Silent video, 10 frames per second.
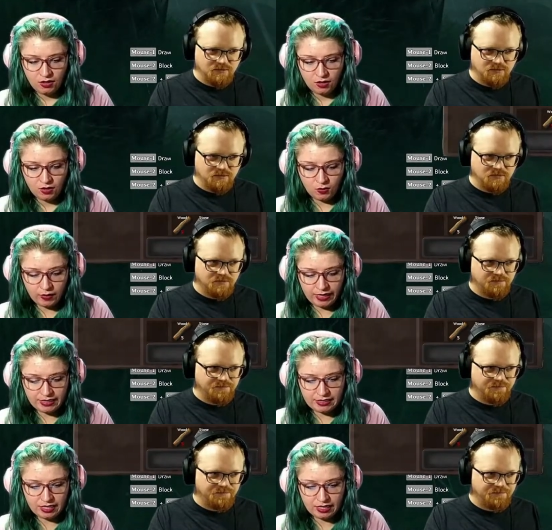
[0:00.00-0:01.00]
Speaker 1: All right,
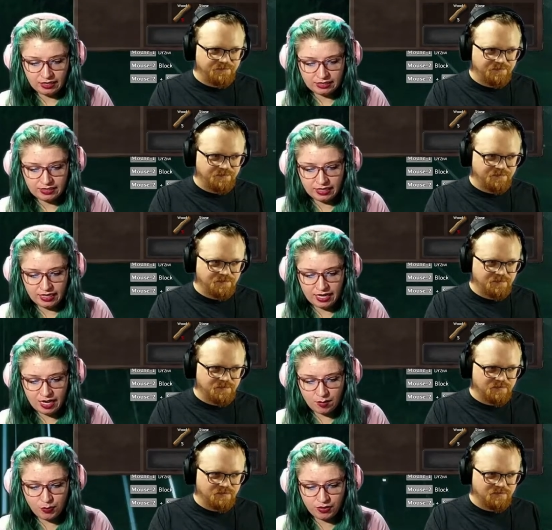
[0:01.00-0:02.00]
let's eat
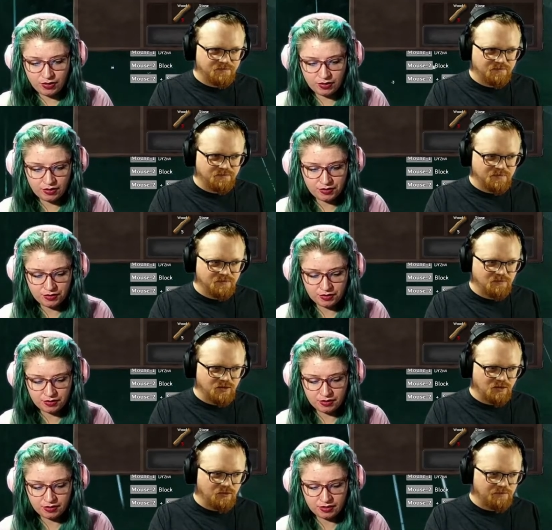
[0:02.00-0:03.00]
up.
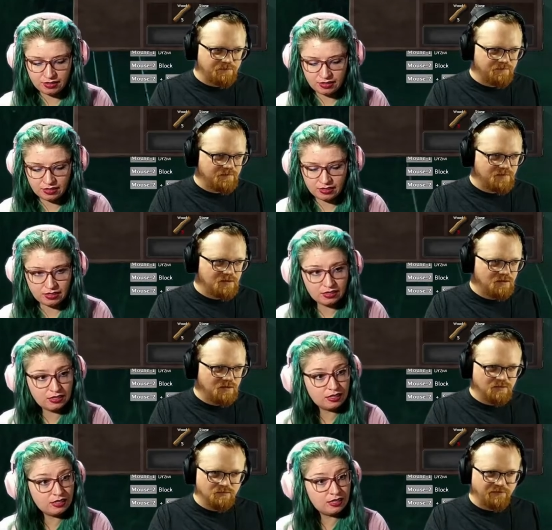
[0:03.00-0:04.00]
With
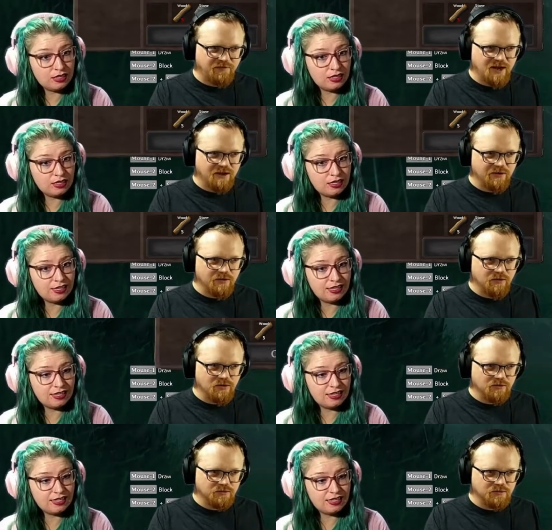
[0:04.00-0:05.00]
my fire
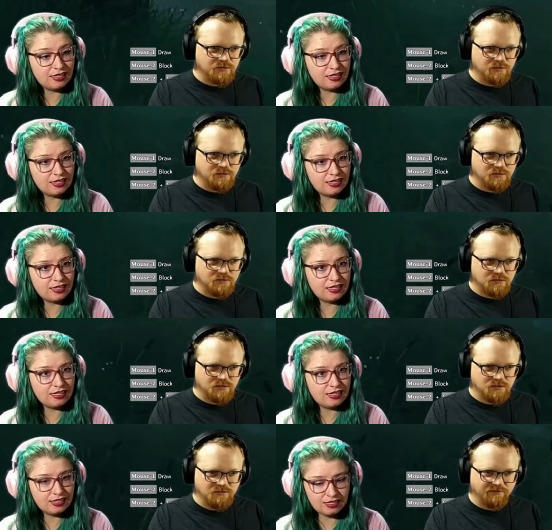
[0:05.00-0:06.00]
arrows.
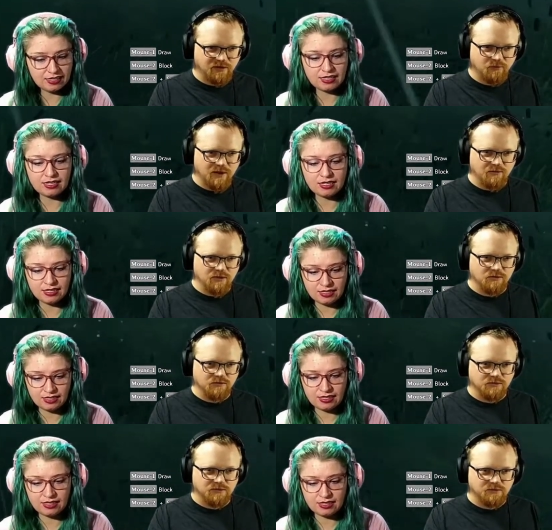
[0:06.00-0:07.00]
My fire
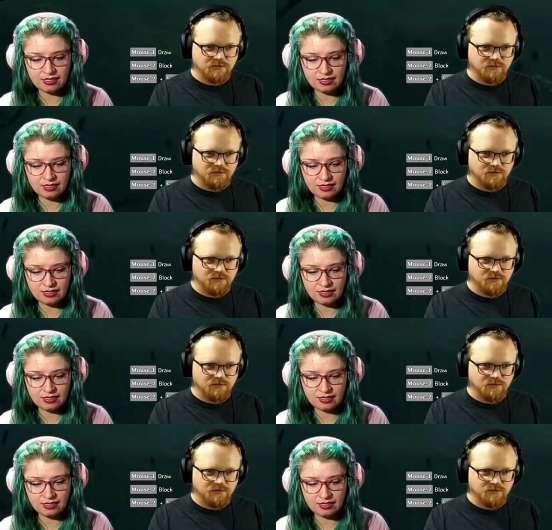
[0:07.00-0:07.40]
arrows.